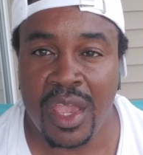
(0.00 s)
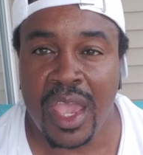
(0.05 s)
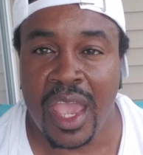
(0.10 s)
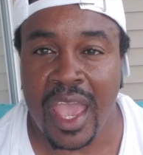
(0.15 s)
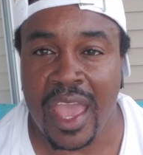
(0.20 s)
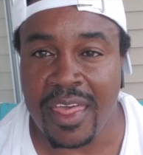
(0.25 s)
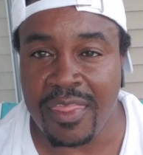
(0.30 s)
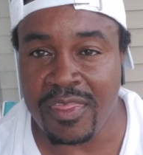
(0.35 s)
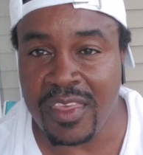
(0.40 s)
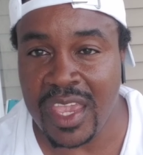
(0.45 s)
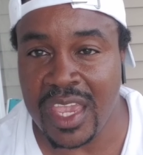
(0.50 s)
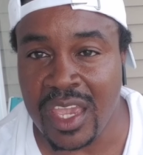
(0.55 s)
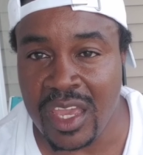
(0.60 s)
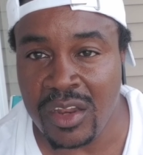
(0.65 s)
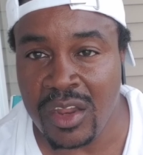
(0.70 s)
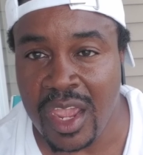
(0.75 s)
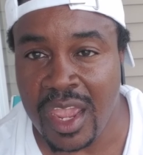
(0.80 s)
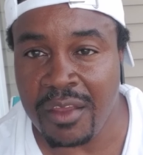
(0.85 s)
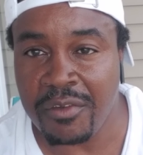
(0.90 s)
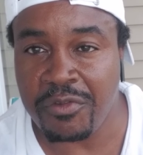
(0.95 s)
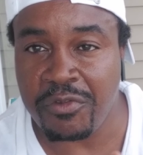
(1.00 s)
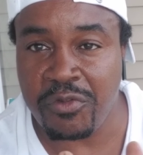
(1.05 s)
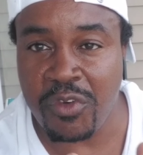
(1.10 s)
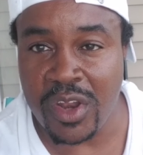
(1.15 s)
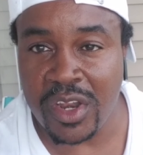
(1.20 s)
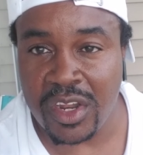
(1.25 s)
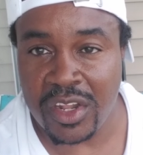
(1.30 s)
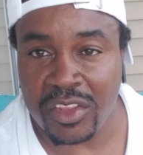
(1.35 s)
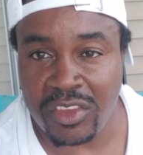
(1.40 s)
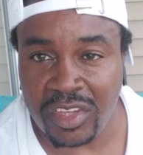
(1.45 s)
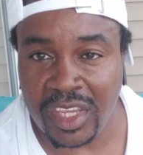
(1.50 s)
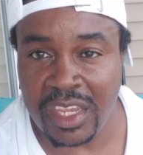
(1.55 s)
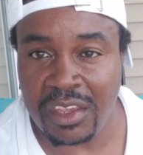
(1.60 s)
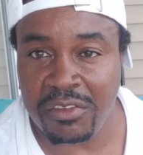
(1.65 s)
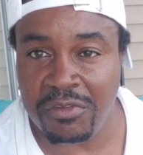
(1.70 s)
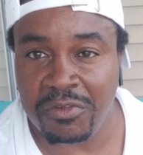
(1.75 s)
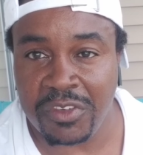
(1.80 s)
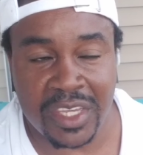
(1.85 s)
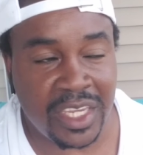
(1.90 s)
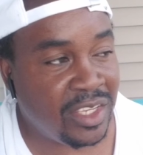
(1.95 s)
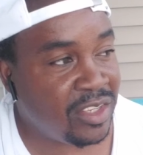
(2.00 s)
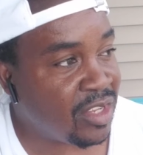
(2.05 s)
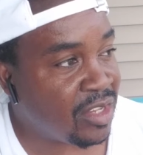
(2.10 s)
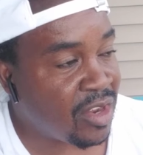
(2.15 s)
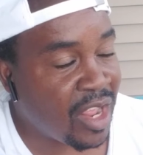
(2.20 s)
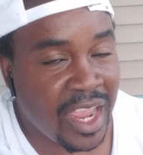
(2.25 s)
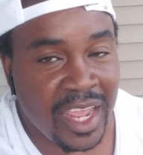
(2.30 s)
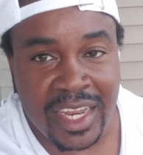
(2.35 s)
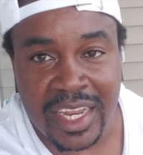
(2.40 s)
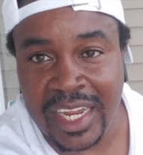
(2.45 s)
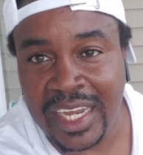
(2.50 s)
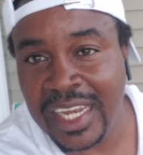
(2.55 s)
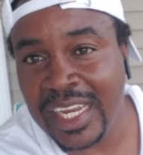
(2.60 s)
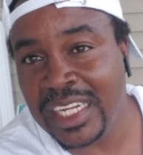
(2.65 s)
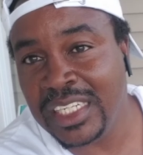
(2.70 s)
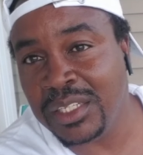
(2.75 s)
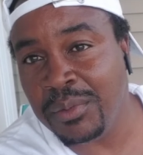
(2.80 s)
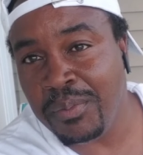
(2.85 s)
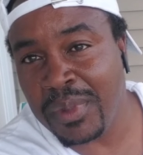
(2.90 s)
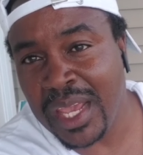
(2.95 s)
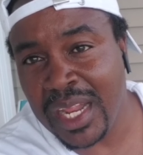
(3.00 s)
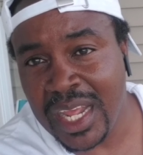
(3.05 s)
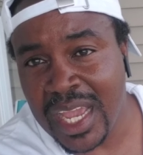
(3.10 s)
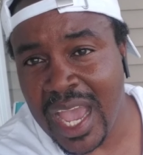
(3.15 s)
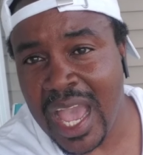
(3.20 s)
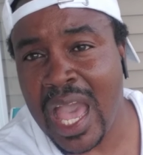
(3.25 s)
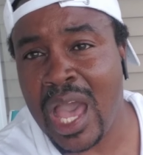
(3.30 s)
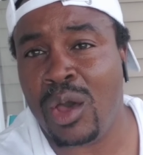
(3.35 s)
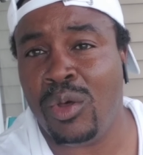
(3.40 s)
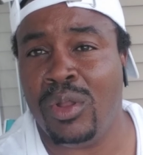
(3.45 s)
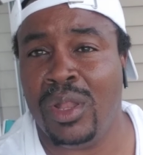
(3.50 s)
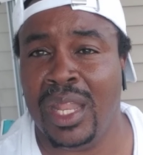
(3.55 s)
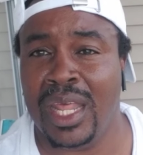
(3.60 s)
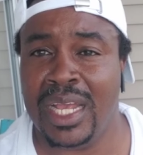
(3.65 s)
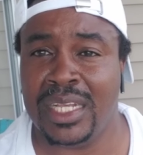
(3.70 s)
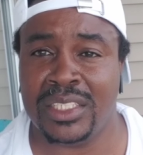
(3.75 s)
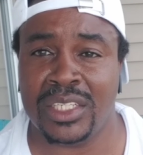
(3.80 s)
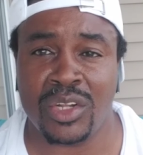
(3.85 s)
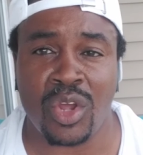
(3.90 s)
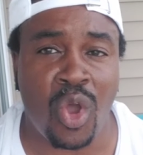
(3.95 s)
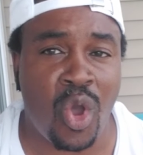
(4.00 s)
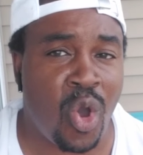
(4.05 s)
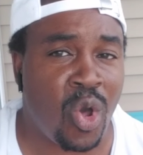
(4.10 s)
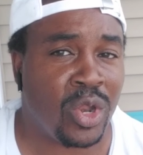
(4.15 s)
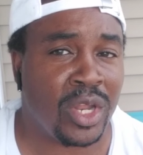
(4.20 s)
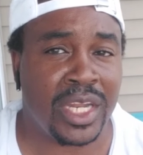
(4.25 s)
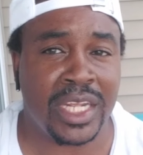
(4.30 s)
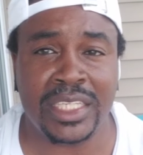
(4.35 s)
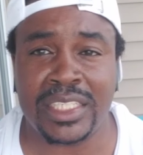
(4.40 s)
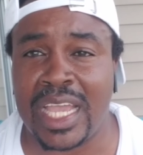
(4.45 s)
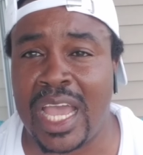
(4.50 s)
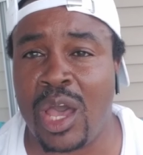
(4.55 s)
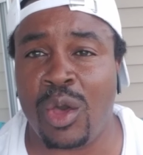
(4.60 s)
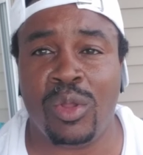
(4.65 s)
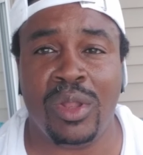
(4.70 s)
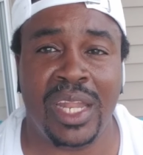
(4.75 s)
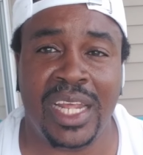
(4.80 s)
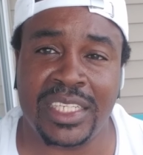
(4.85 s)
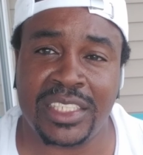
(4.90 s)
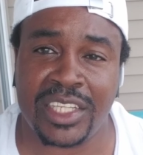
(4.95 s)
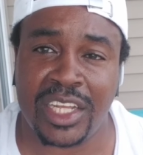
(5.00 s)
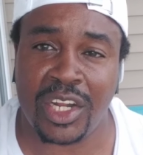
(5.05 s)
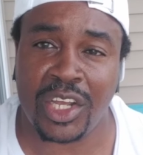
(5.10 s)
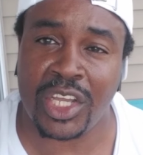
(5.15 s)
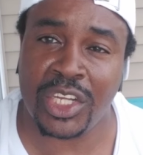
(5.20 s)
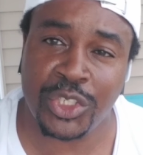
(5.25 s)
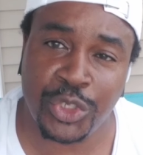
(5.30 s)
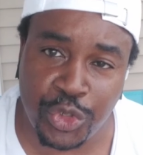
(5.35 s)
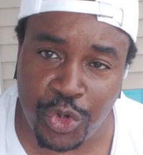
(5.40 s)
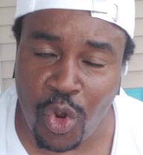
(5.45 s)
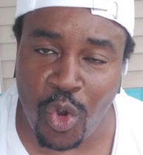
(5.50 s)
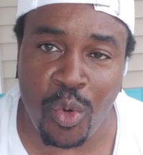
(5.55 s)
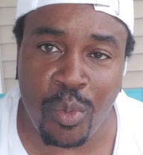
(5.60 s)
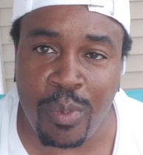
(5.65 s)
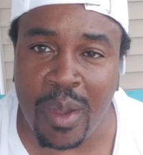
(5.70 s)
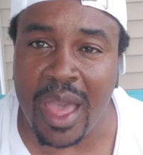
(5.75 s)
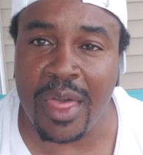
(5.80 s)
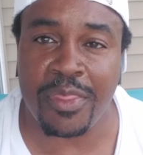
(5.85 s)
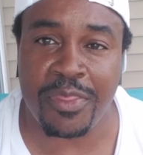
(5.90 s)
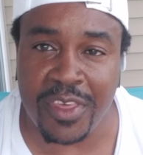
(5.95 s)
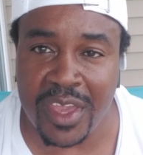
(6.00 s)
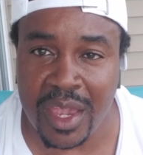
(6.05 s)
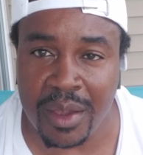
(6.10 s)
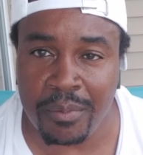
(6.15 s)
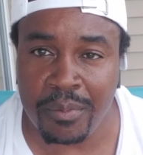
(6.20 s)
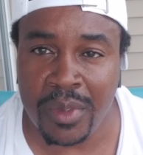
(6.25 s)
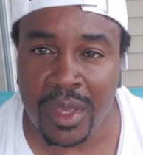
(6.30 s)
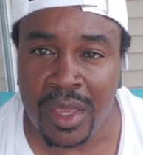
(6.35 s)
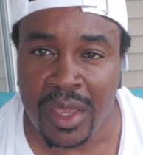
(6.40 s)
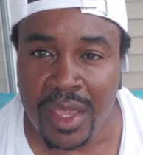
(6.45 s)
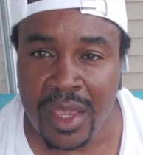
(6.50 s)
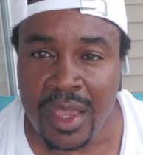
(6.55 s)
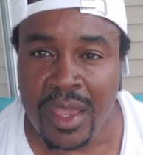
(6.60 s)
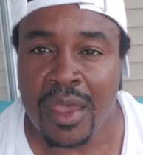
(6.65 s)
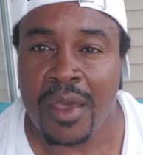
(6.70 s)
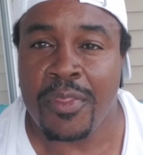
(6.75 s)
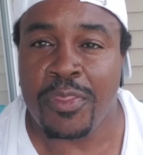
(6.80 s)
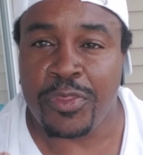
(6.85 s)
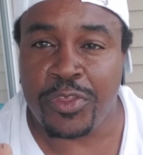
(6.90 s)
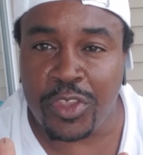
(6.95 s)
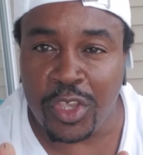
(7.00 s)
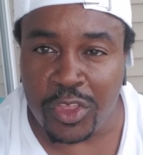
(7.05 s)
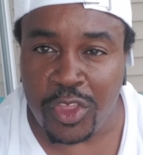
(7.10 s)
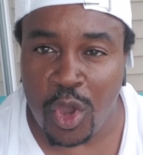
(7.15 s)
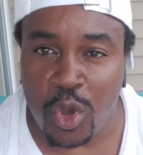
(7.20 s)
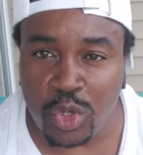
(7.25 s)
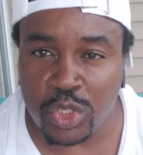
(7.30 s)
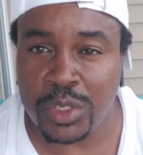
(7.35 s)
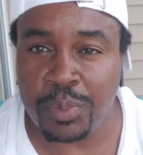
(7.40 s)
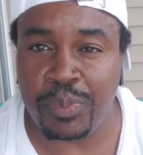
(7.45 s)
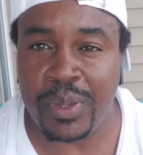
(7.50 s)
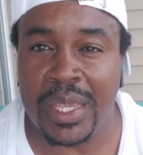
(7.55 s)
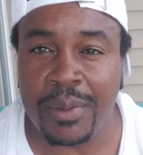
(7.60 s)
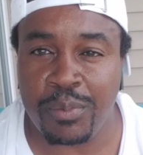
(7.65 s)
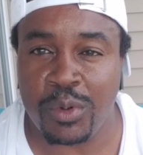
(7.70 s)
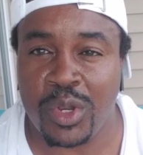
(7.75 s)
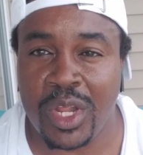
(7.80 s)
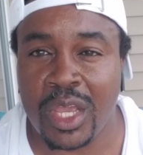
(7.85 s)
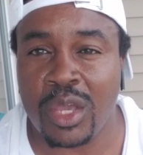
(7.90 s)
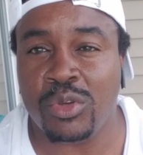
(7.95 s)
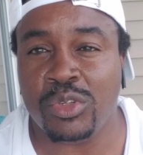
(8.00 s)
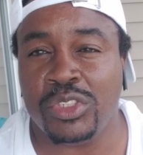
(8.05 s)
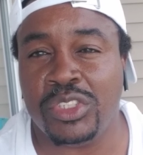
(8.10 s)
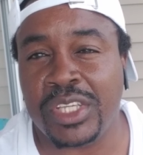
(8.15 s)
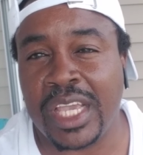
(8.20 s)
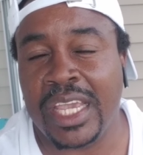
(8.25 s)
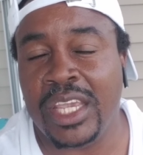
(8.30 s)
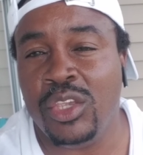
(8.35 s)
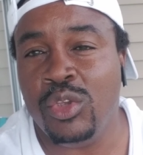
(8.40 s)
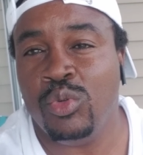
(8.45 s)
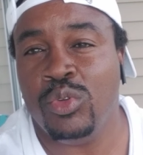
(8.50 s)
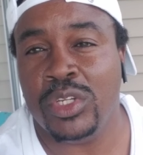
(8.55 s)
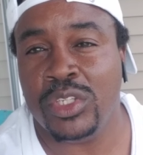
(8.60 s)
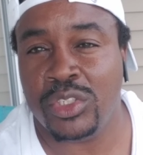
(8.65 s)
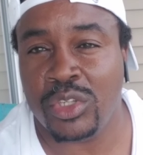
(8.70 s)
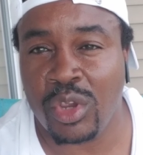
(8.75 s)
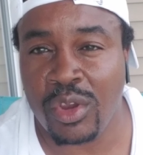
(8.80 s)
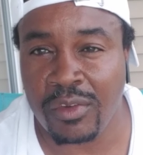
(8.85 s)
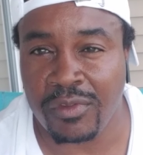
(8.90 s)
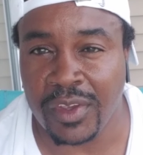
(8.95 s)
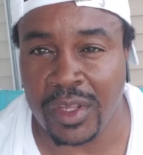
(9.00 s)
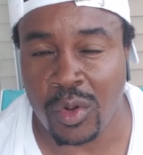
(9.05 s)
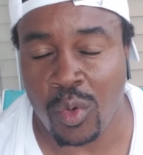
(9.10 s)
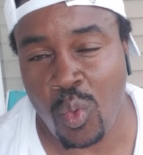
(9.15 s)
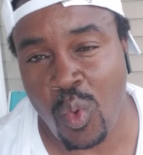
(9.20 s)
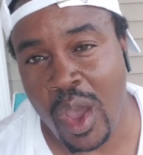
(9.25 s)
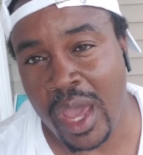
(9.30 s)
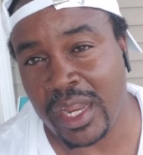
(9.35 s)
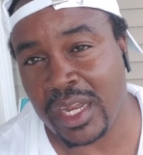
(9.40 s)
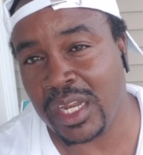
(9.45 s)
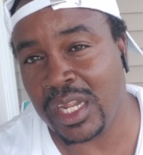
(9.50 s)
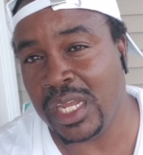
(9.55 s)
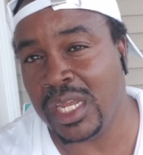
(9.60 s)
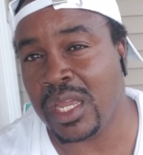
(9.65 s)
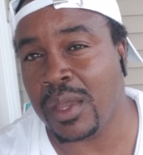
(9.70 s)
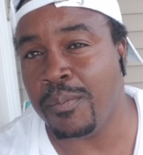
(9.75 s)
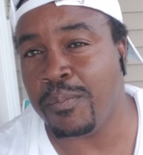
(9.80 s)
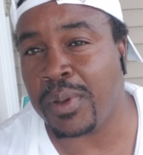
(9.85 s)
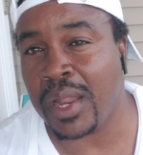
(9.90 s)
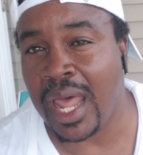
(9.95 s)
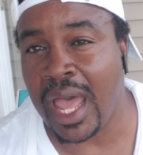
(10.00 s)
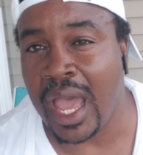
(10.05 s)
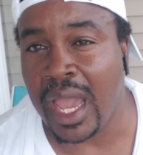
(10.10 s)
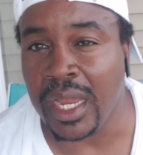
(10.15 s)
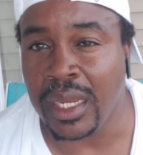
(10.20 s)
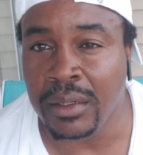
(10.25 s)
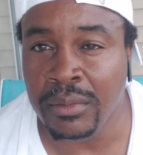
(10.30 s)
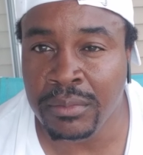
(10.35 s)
And then in front of the TVs and in these media outlets and all of these outlets that are controlled by them, to those people, they're going to say, you deserve it. Why didn't he comply?